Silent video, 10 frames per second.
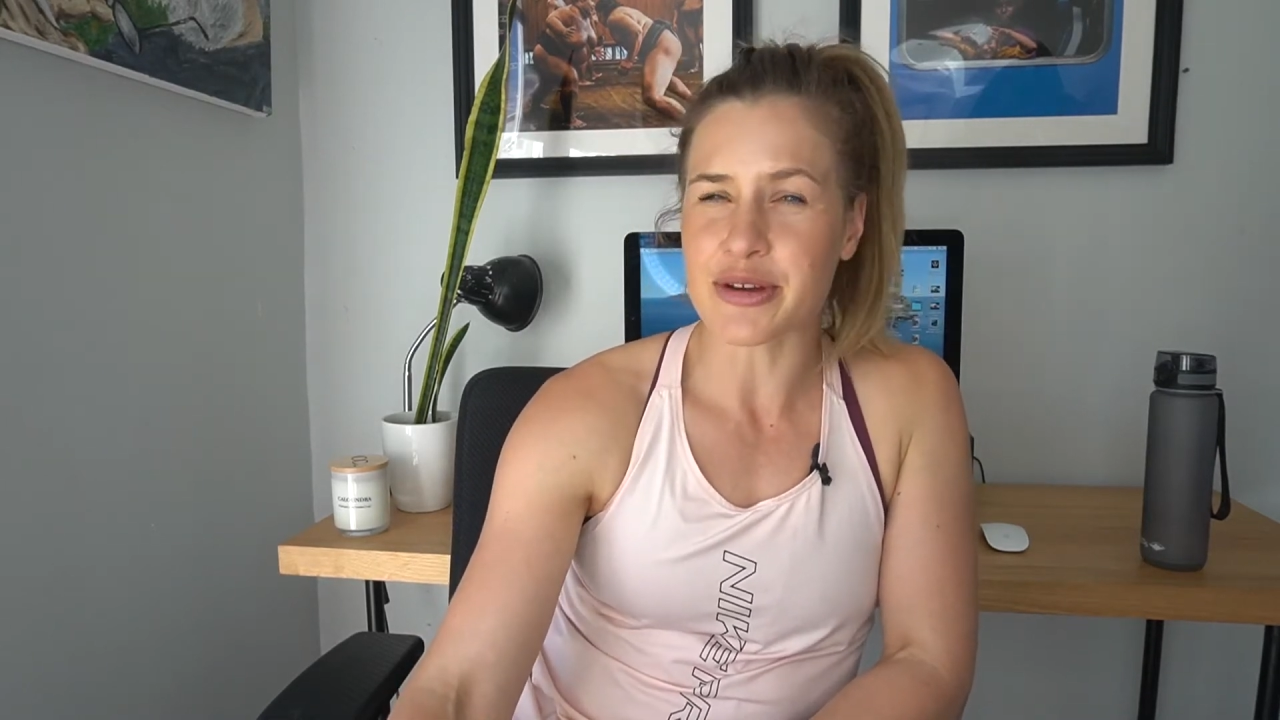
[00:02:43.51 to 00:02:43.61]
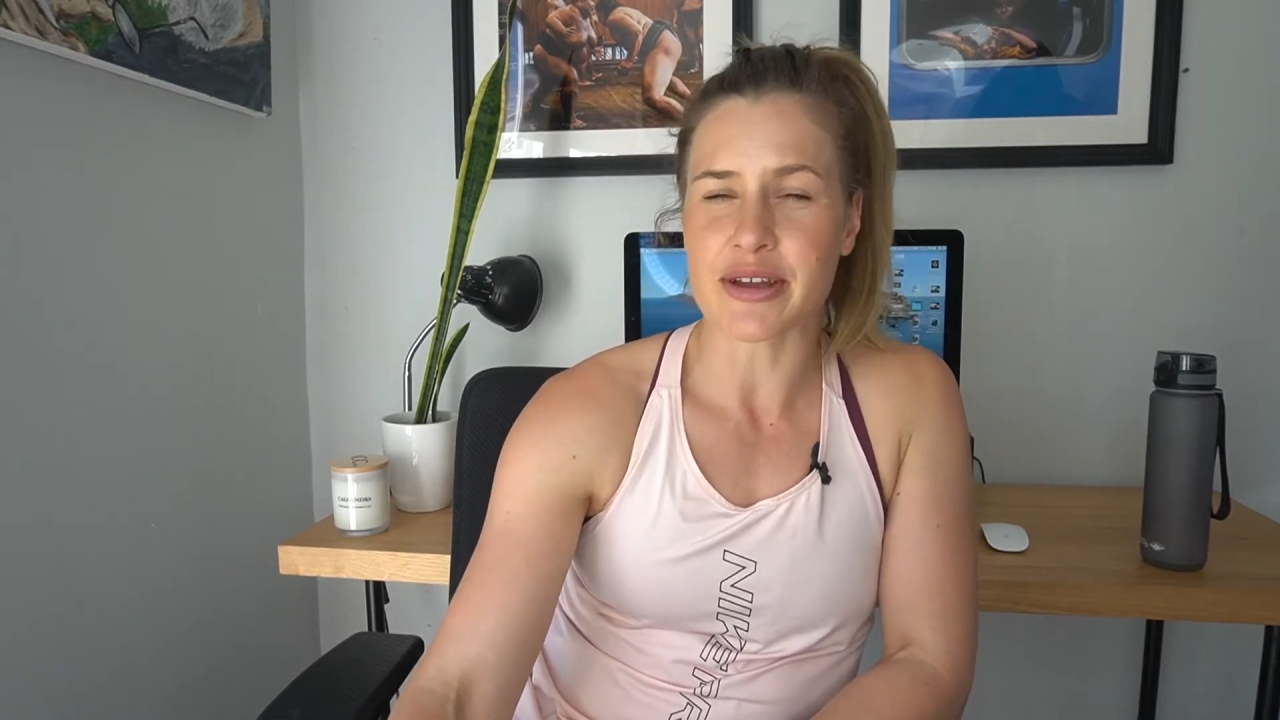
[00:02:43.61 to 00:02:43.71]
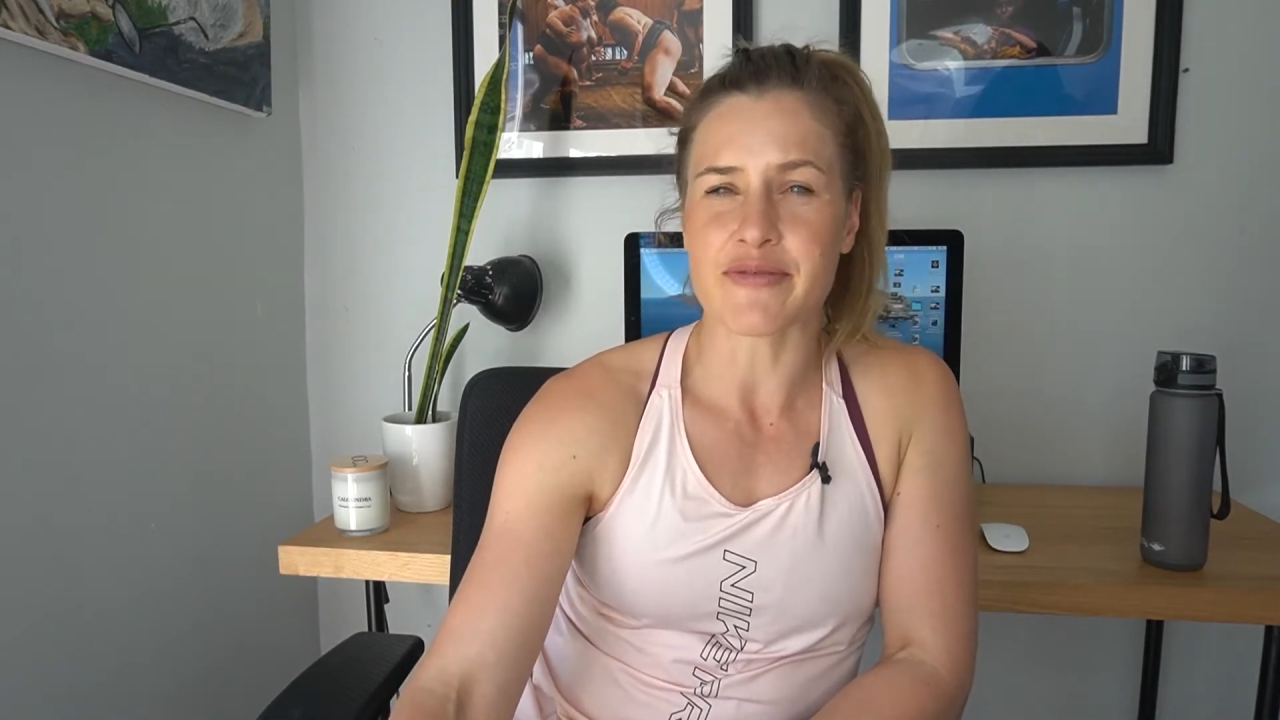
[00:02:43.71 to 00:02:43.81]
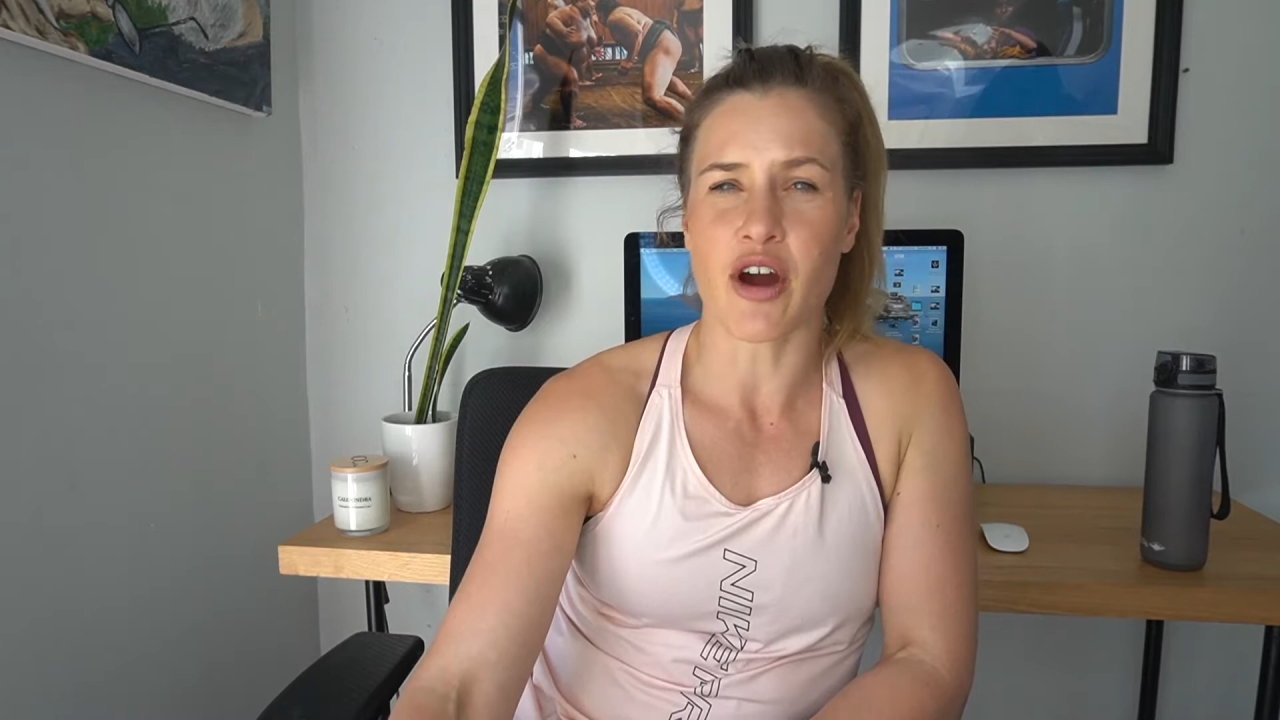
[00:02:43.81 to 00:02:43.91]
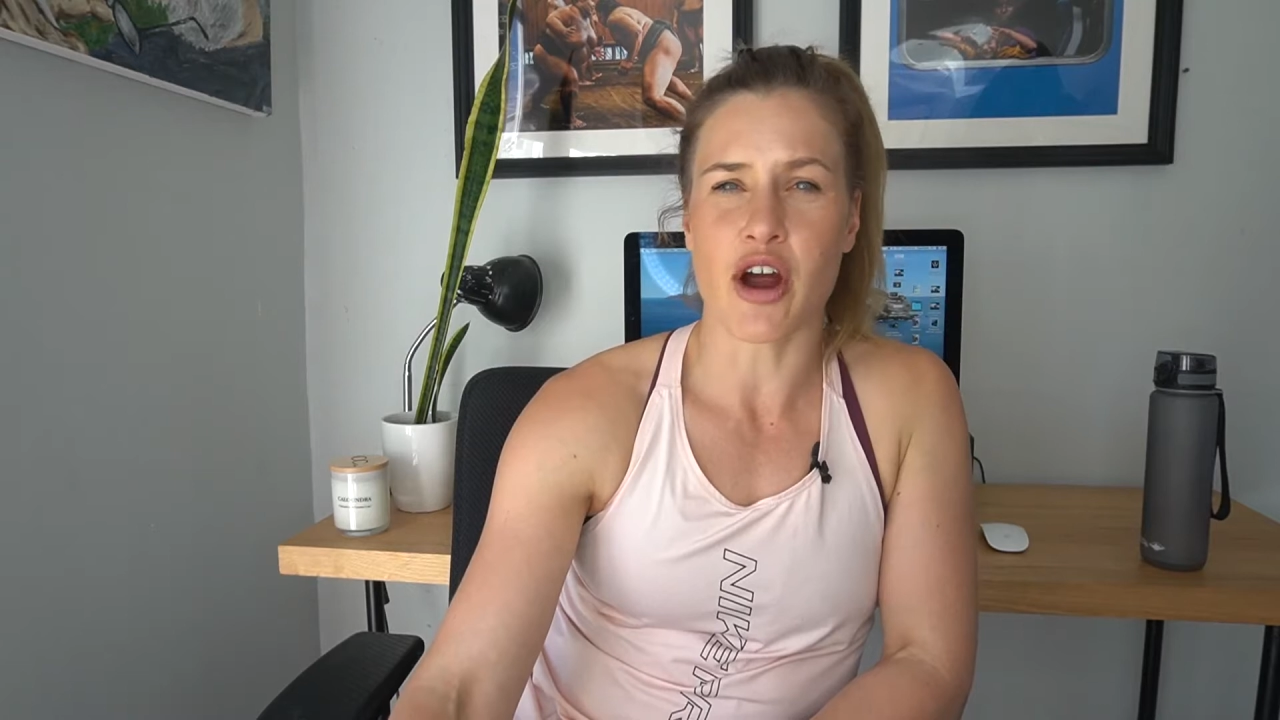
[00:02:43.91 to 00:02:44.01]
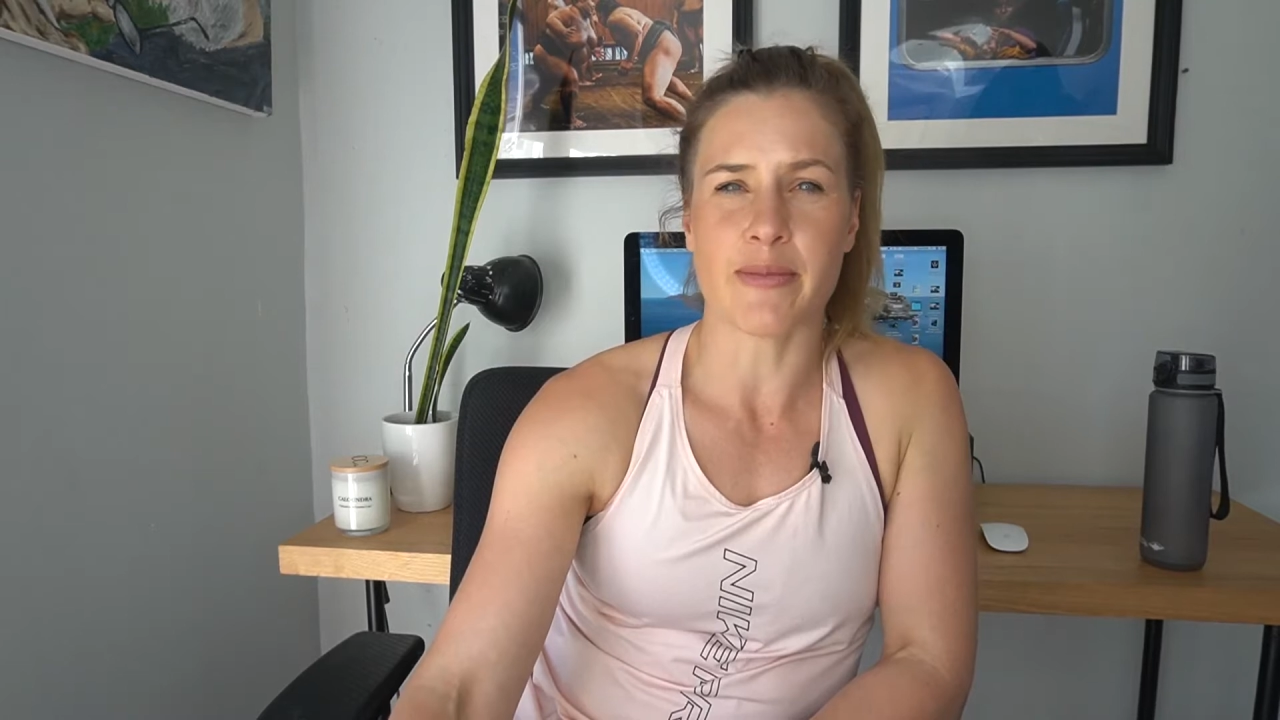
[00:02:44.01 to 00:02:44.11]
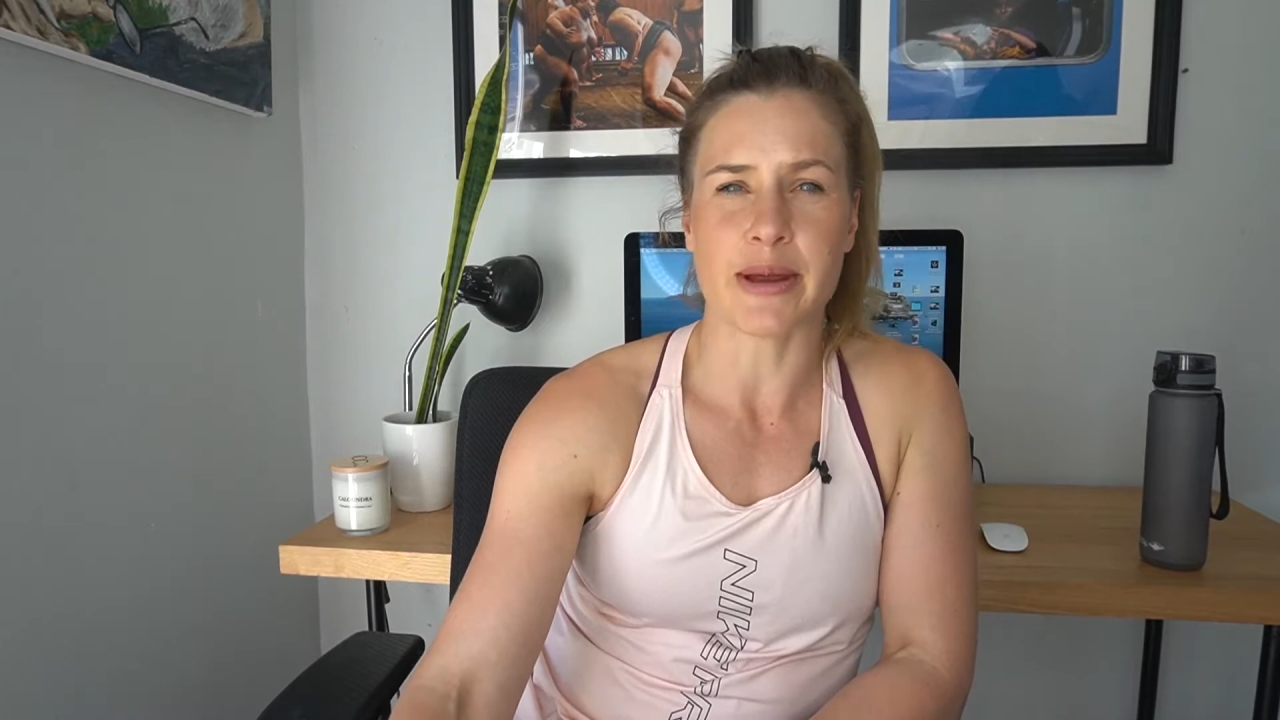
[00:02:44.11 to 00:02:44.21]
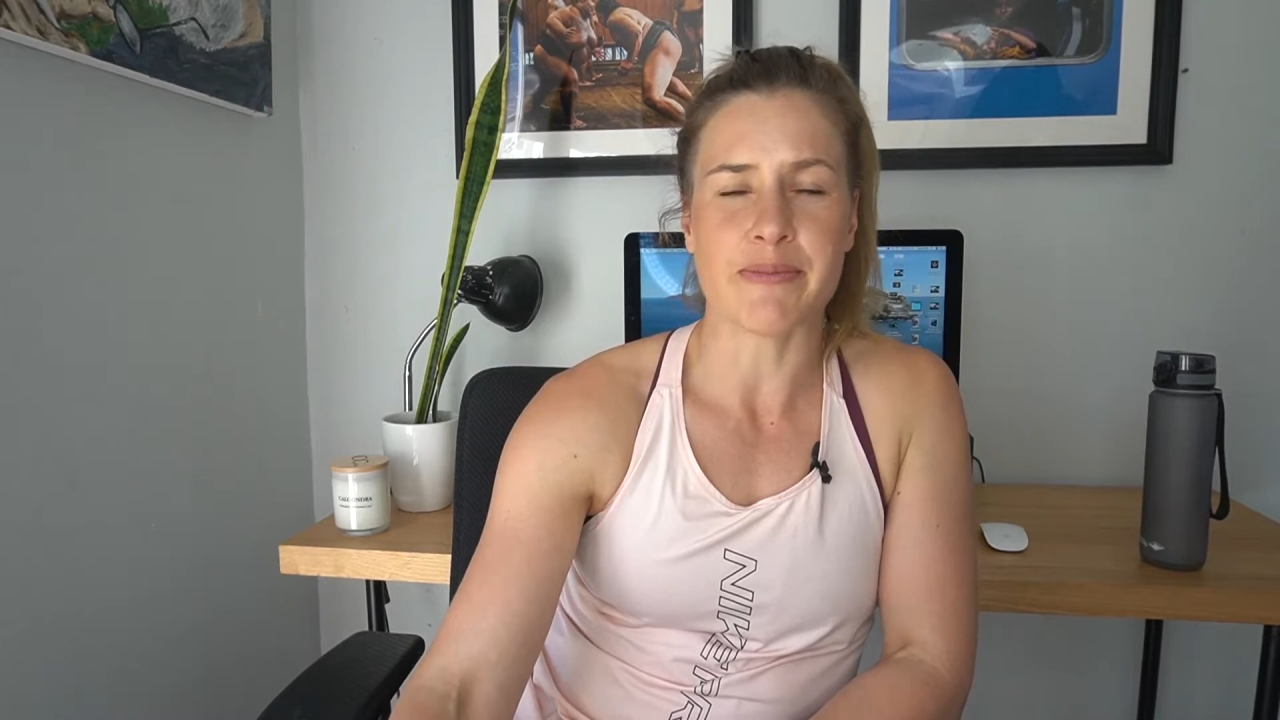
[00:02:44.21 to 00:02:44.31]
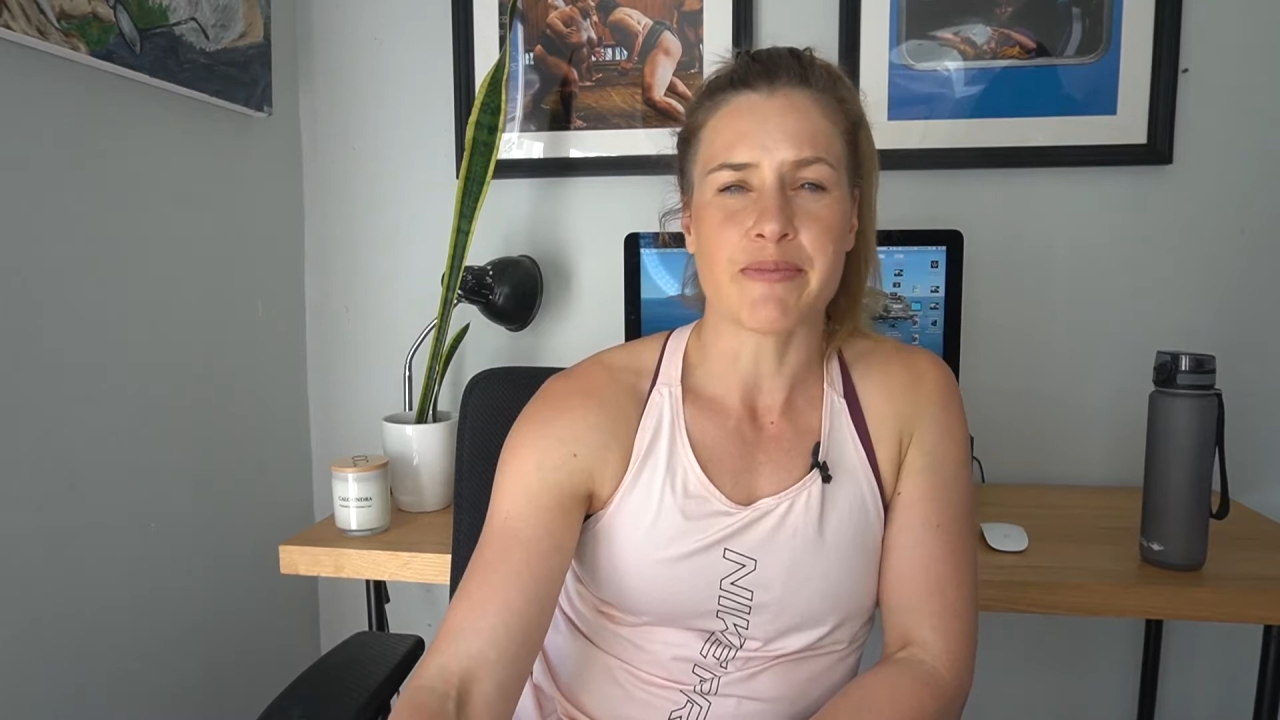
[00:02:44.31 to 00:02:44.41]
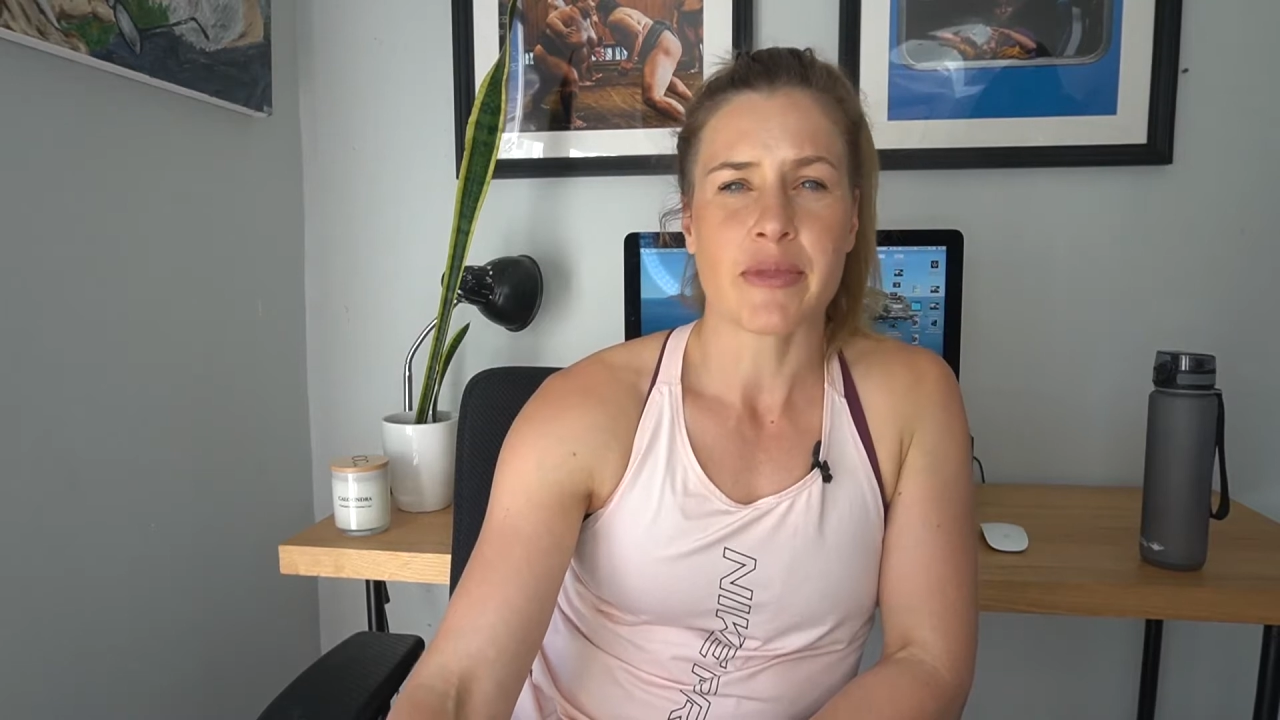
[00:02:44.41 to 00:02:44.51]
environment.